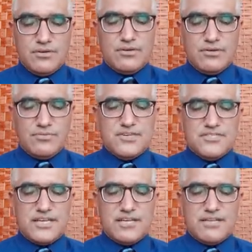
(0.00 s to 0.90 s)
first,
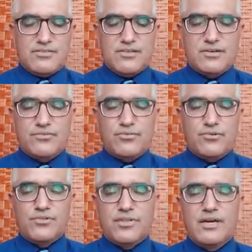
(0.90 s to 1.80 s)
second, third,
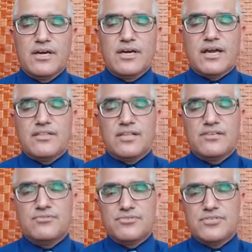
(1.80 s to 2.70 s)
fourth, and then
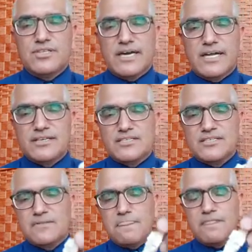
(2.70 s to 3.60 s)
if you see the
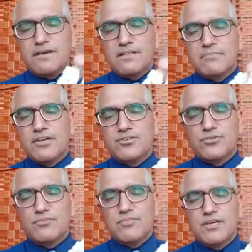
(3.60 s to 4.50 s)
hallux, the big
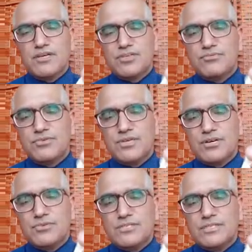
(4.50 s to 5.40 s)
toe, we have
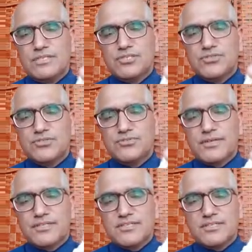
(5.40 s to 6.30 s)
only two
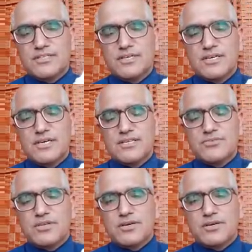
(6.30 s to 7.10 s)
phalanges, so the